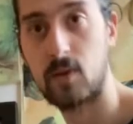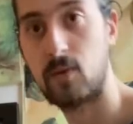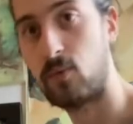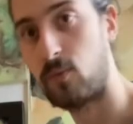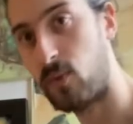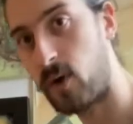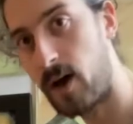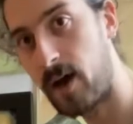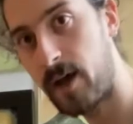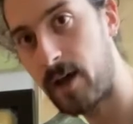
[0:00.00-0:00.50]

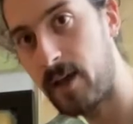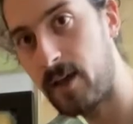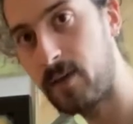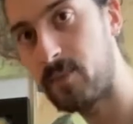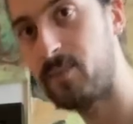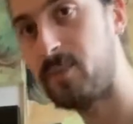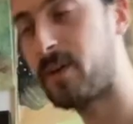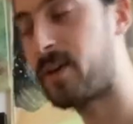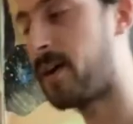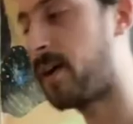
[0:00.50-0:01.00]
Why?
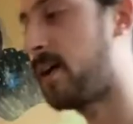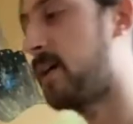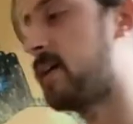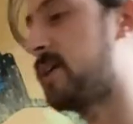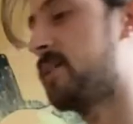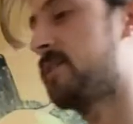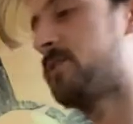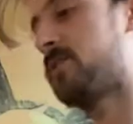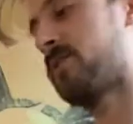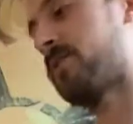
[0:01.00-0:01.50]

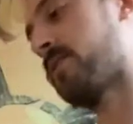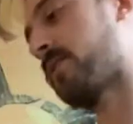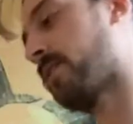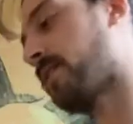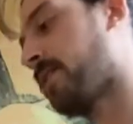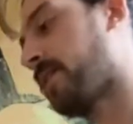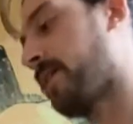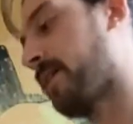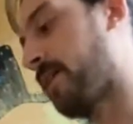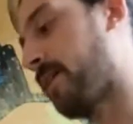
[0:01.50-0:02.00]
Because
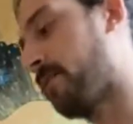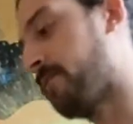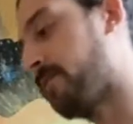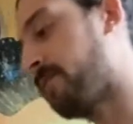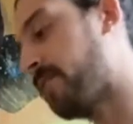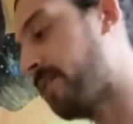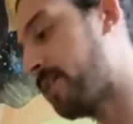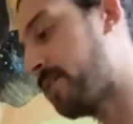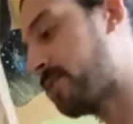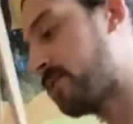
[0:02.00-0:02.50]
it
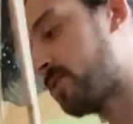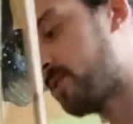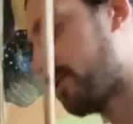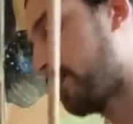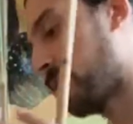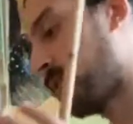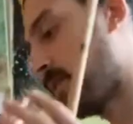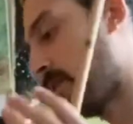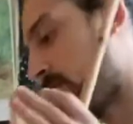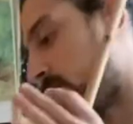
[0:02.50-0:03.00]
fits
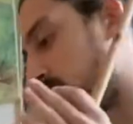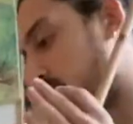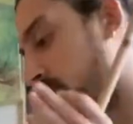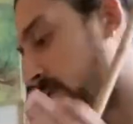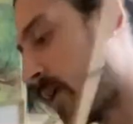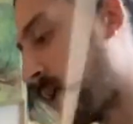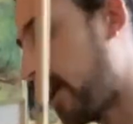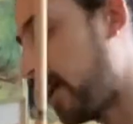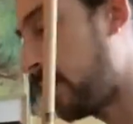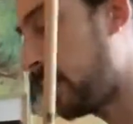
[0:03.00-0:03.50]

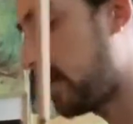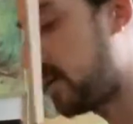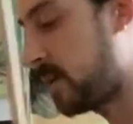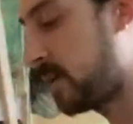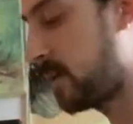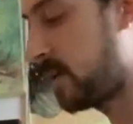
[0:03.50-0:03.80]
right